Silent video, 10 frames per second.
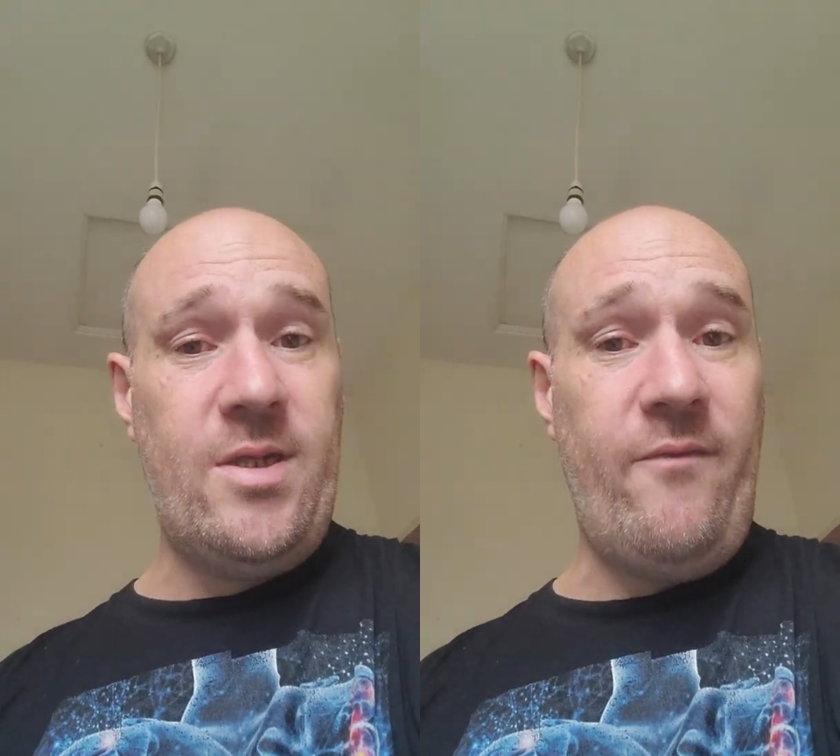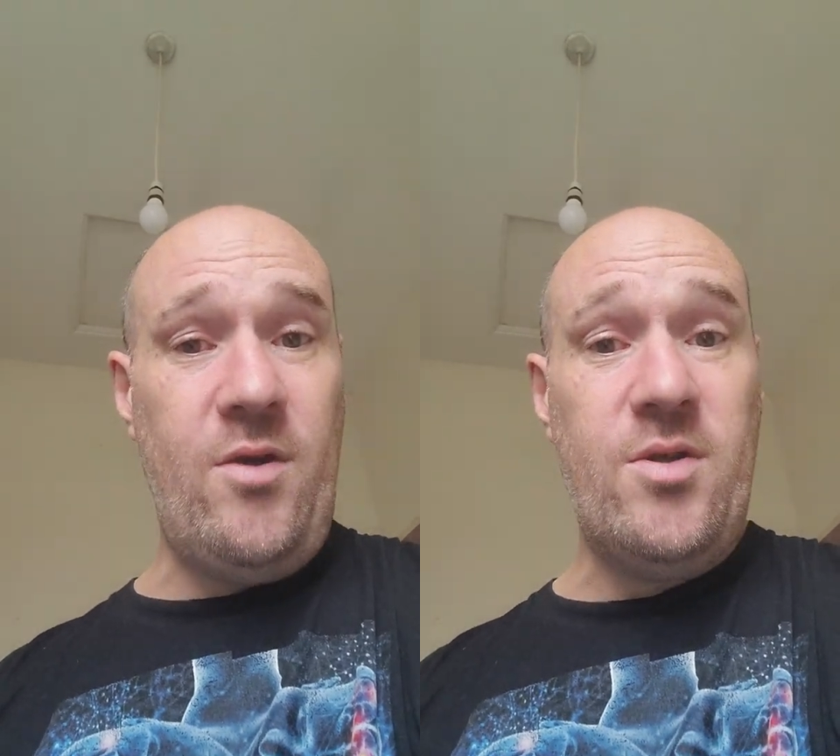
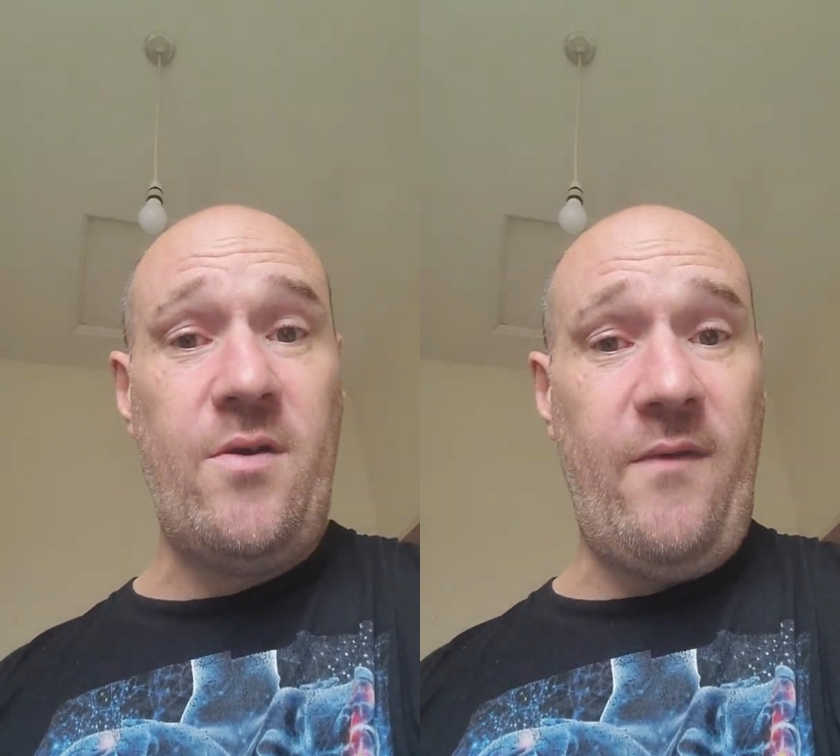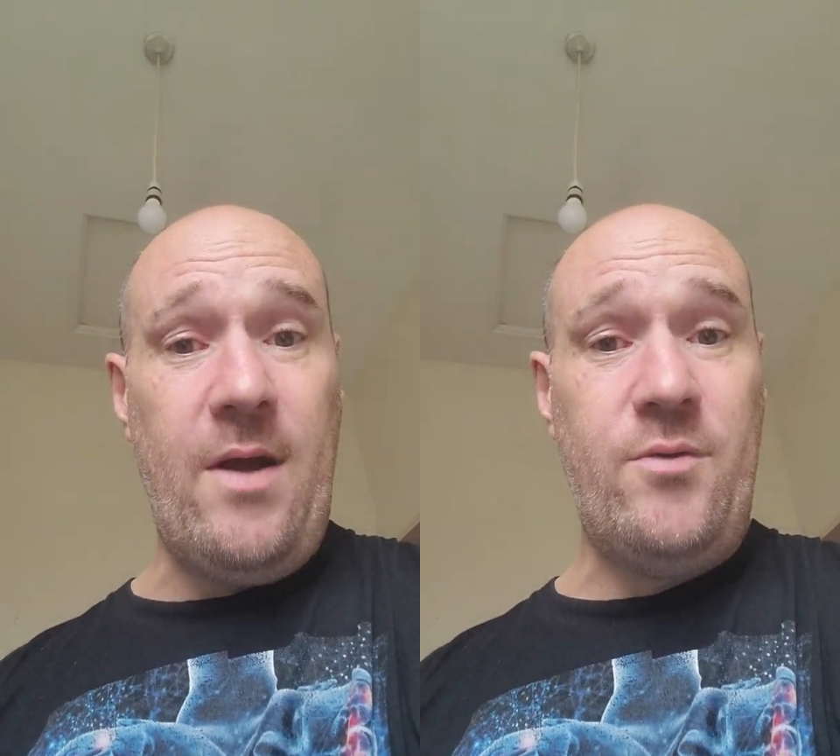I've used
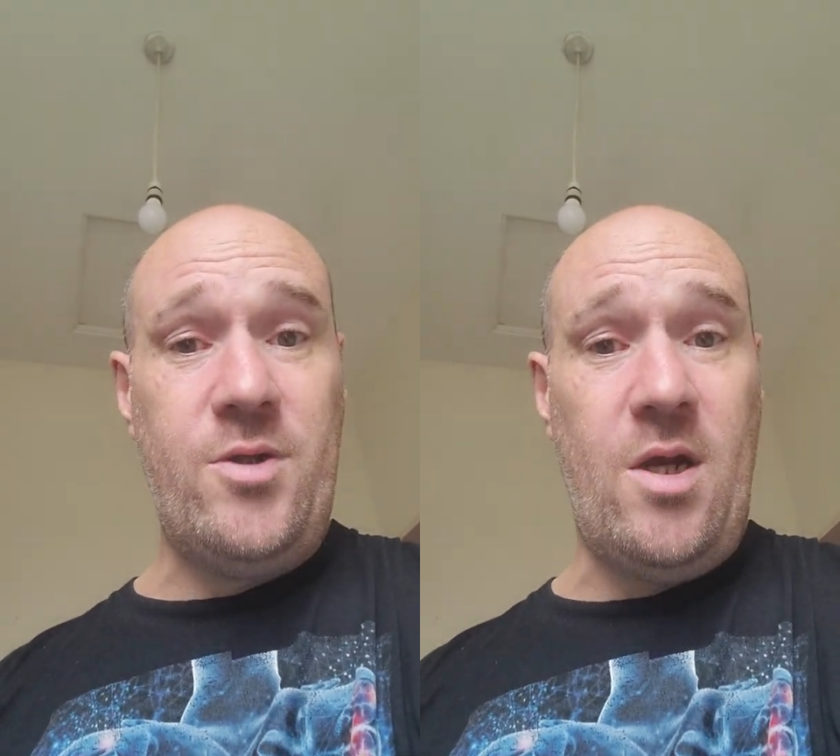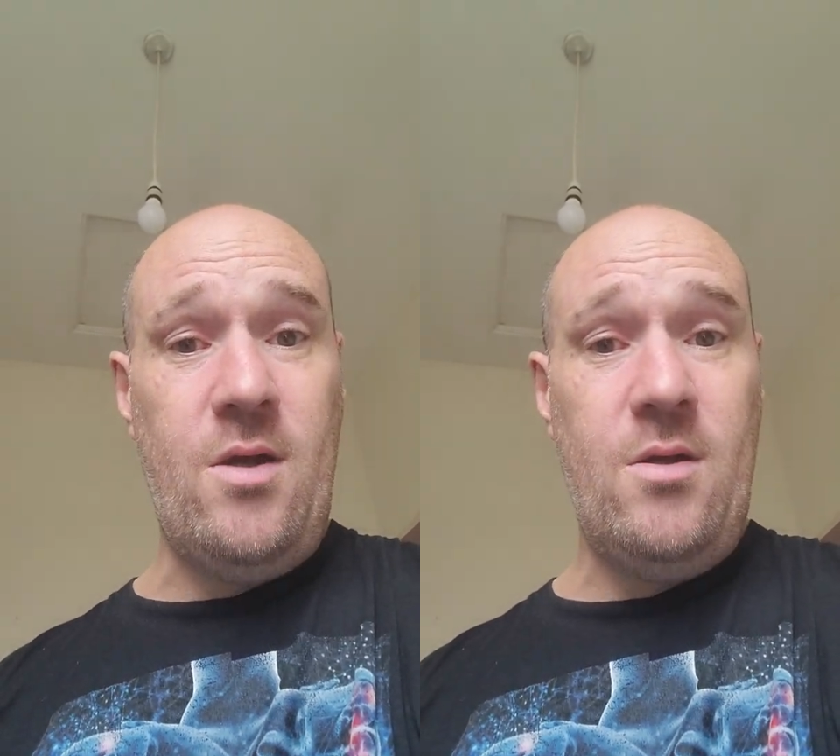the
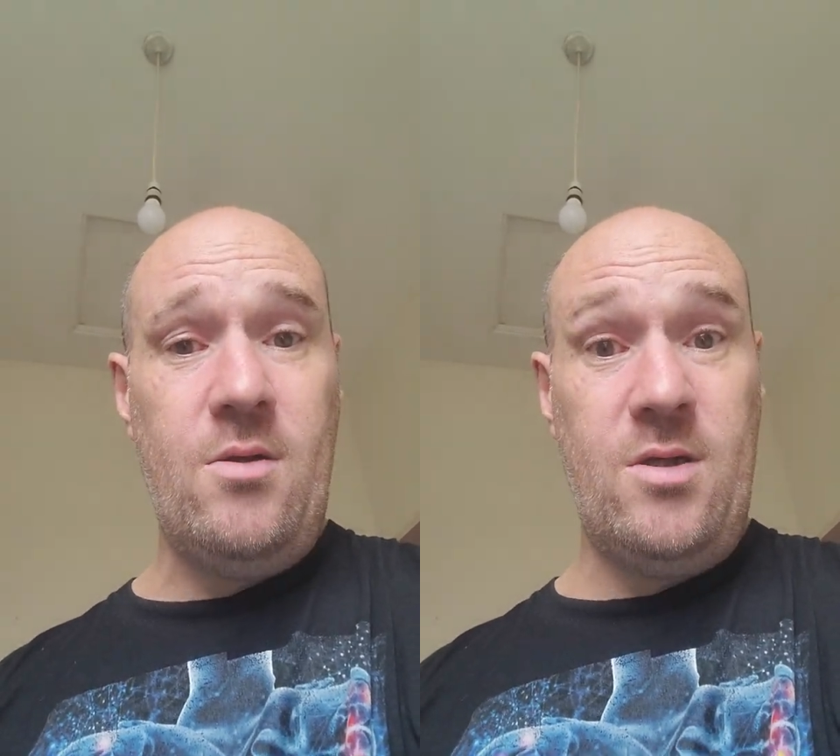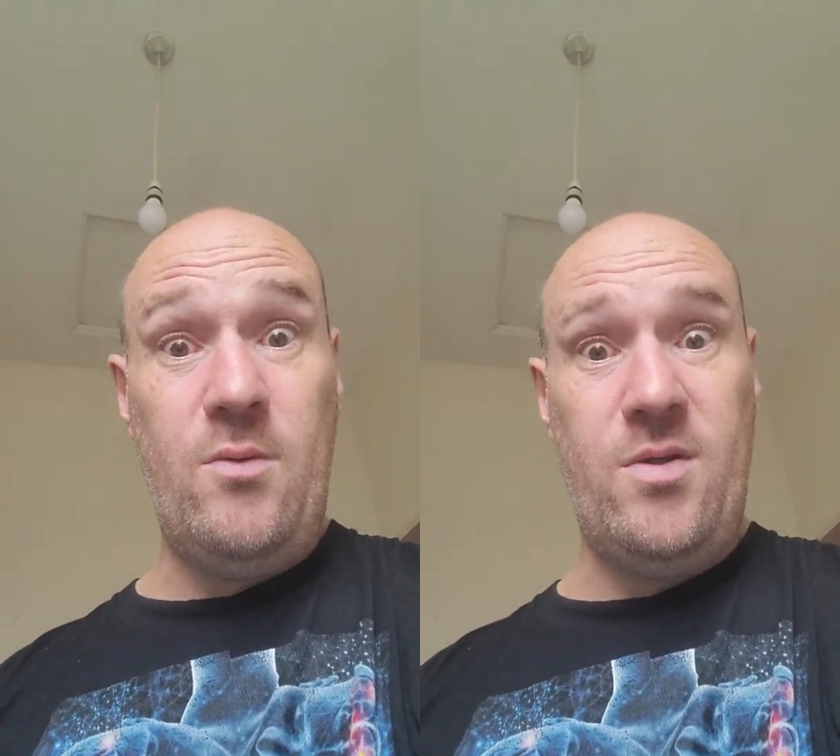voucher,
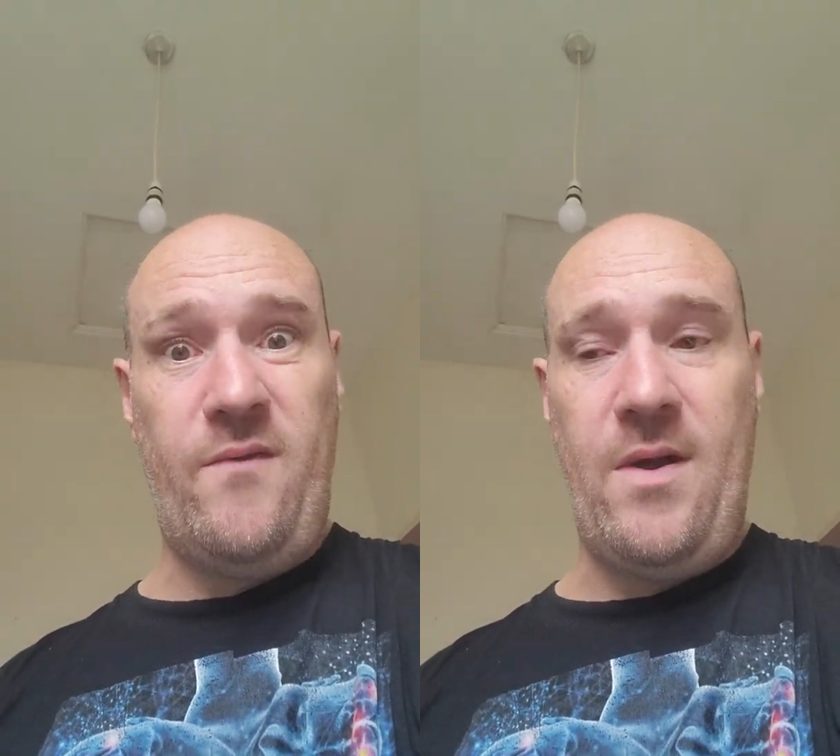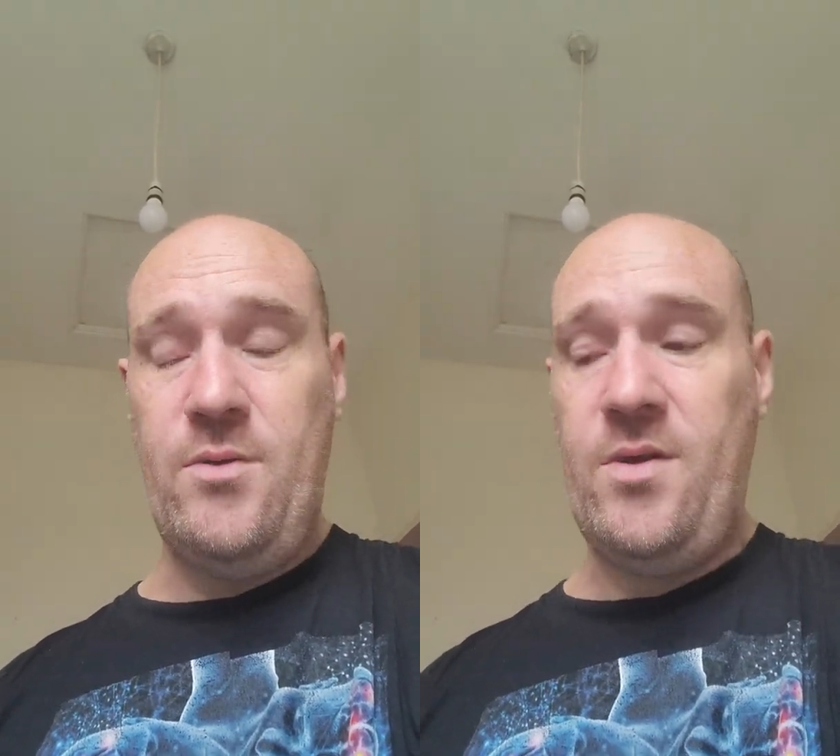it was a
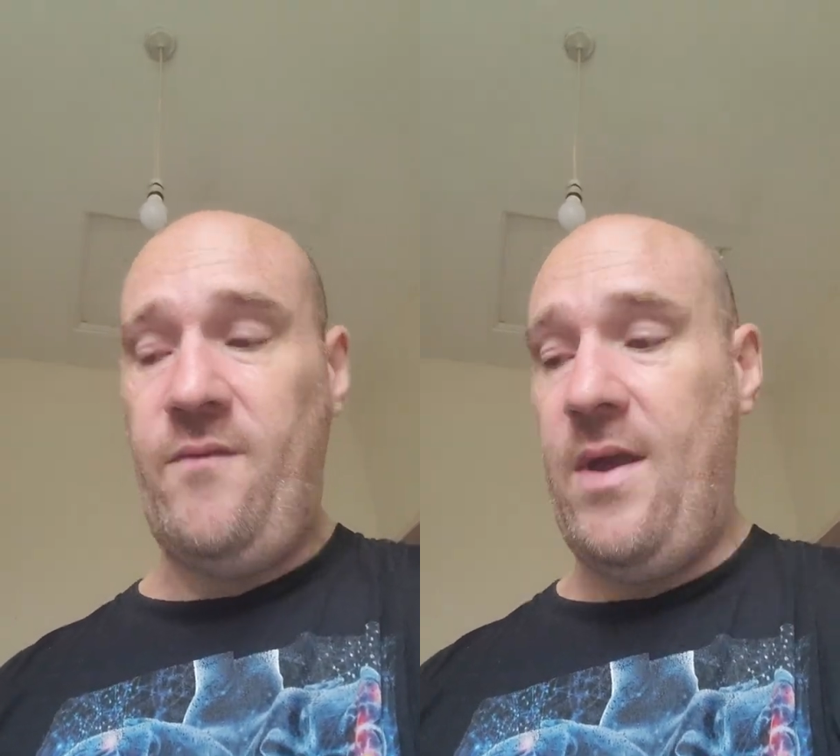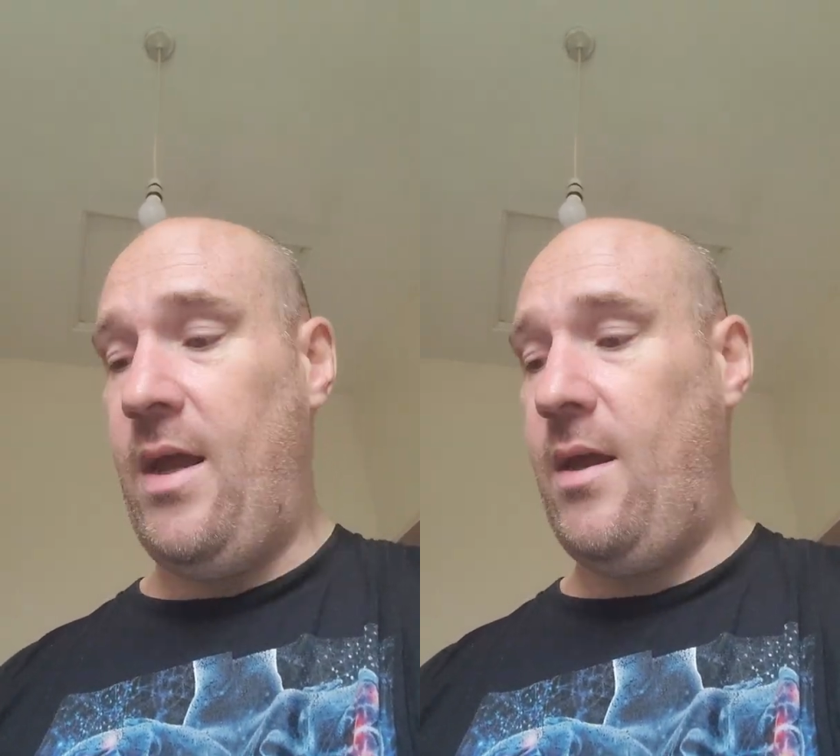voucher
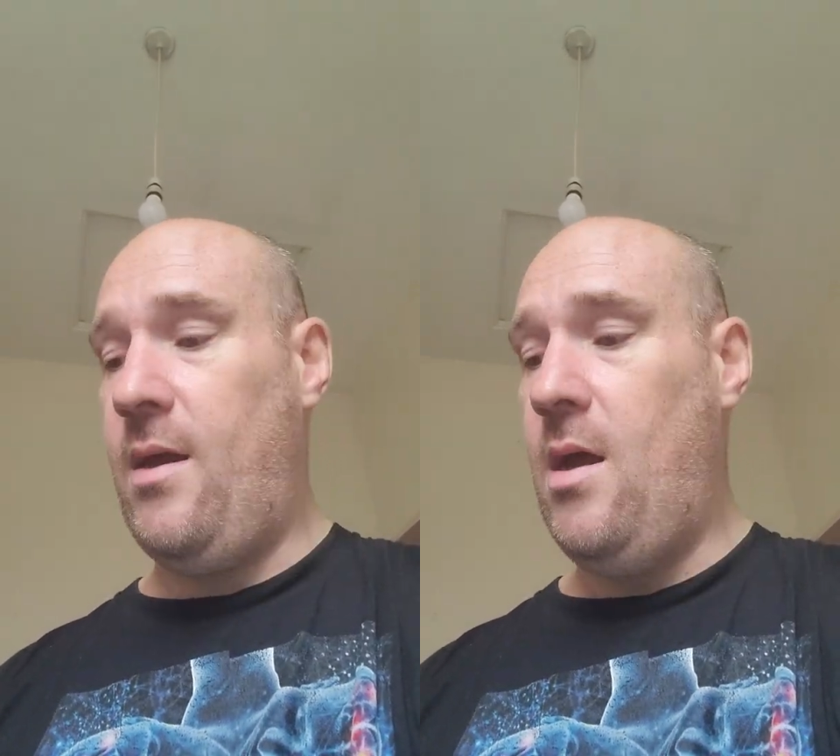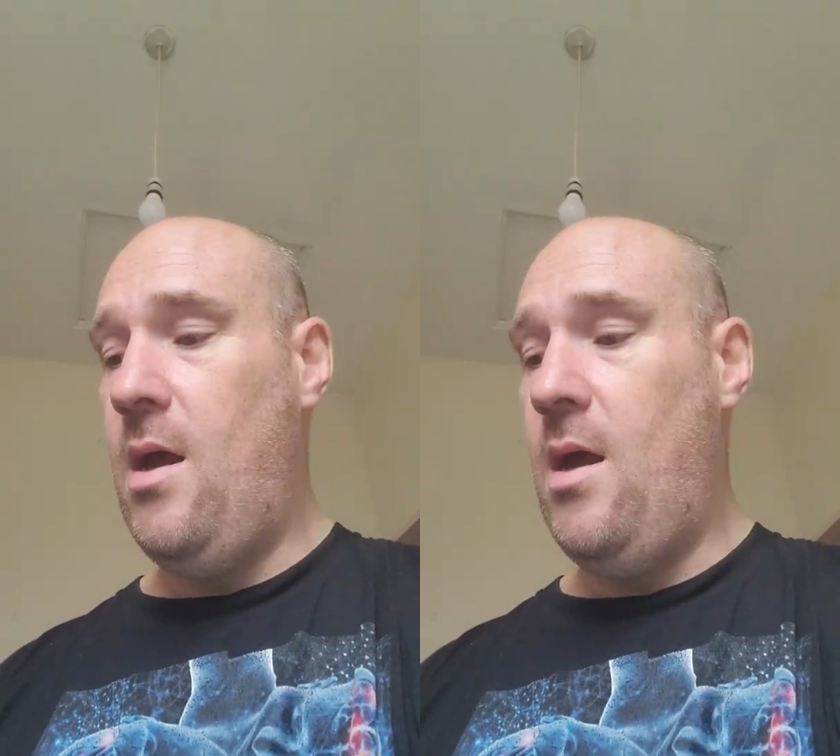thing.